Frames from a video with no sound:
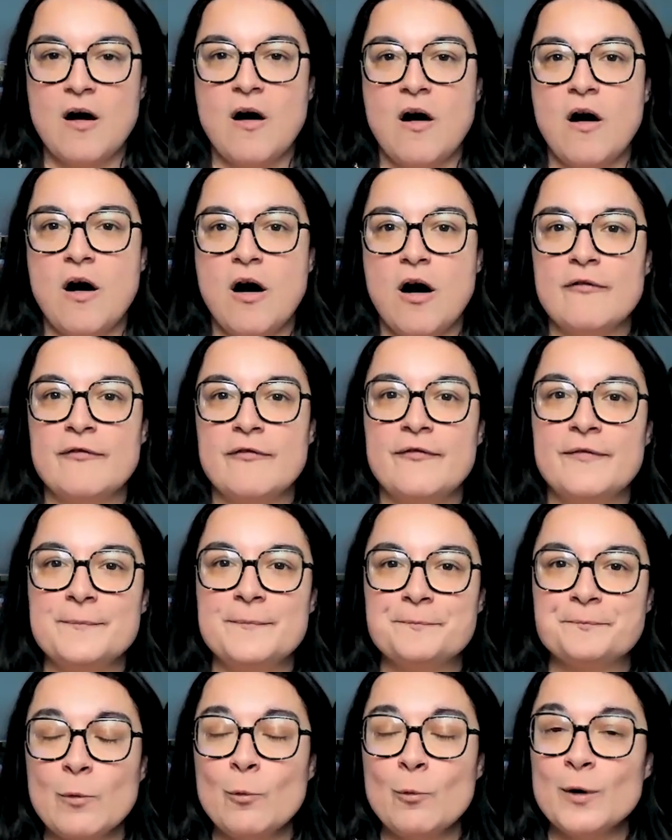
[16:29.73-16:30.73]
of
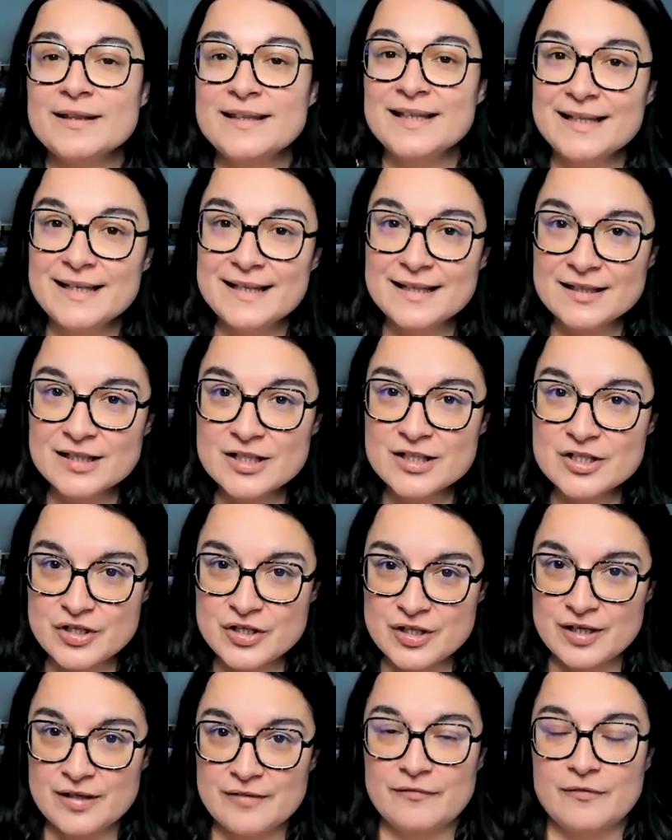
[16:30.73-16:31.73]
what they can
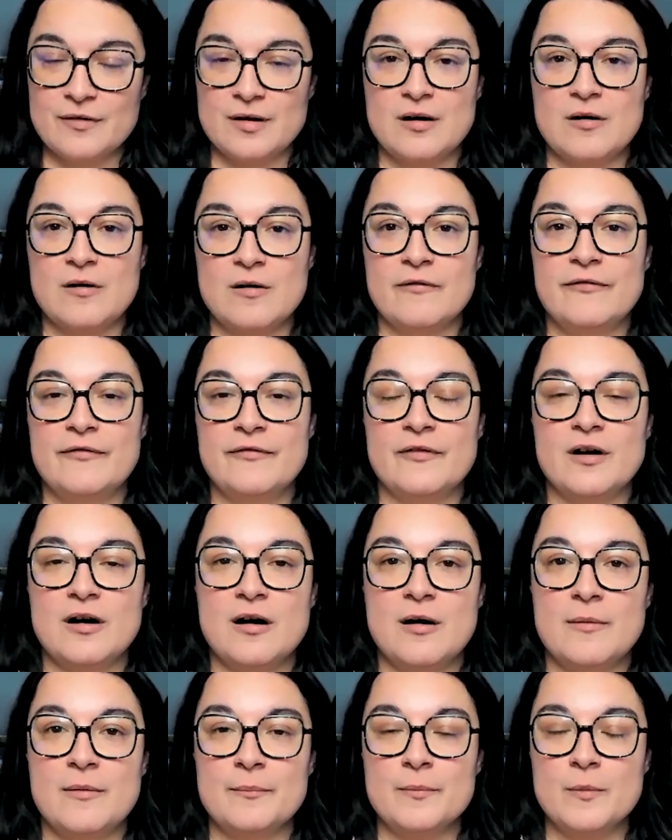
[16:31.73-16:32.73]
achieve, of
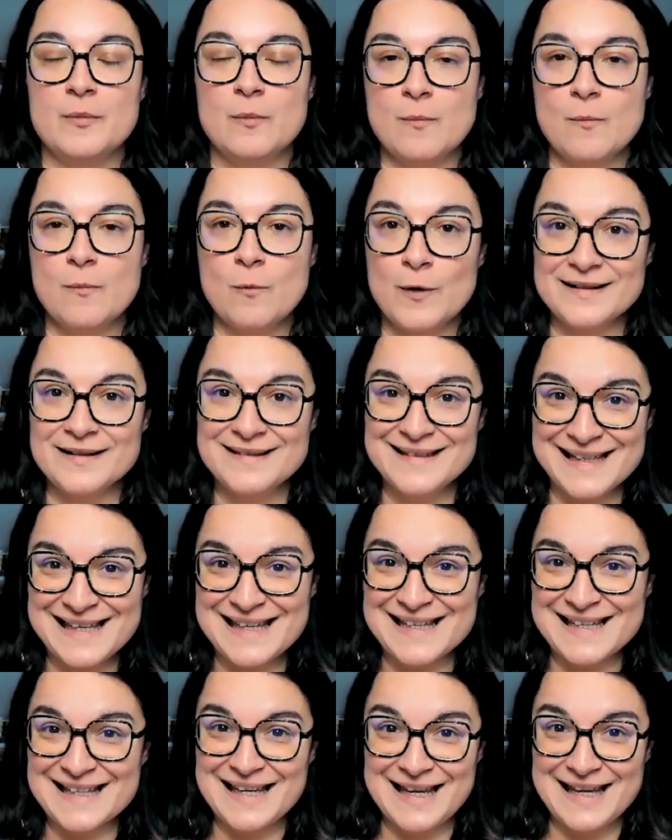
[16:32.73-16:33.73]
what they
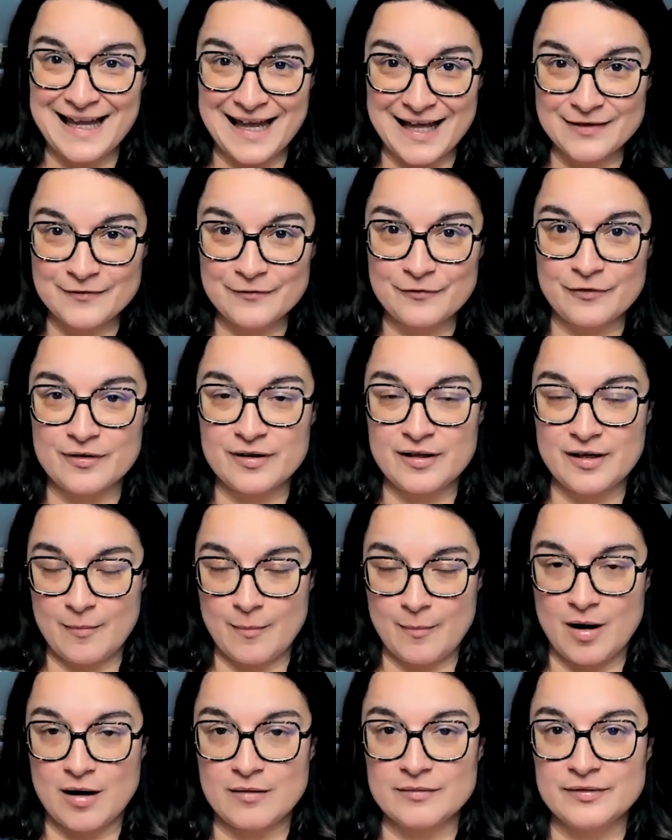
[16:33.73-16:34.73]
can get for the
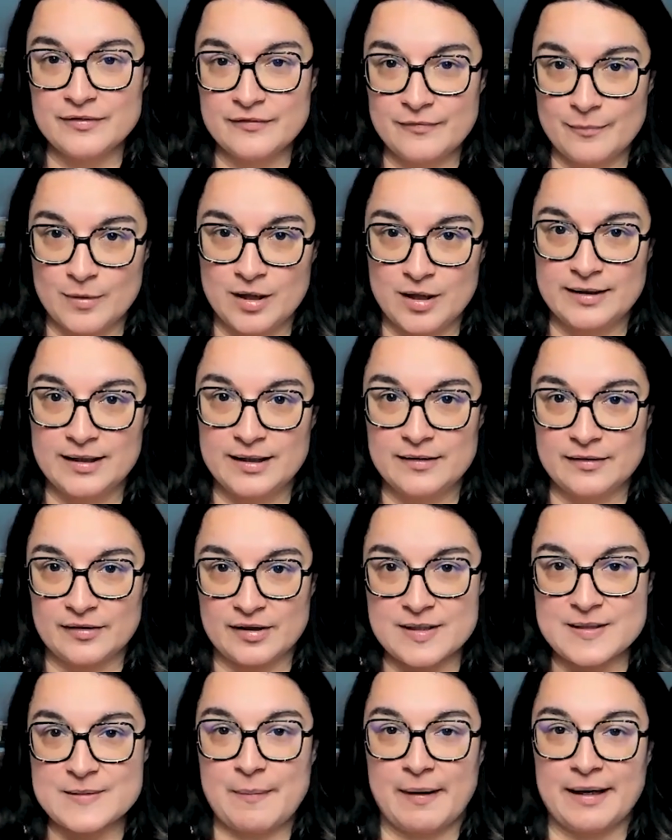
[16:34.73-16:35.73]
amount of money they're
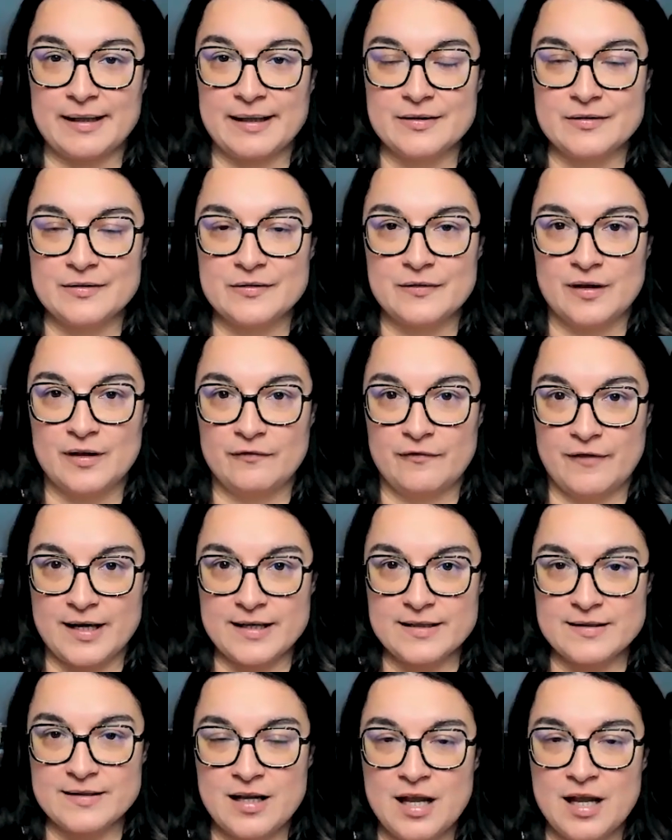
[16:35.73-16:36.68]
expected to invest.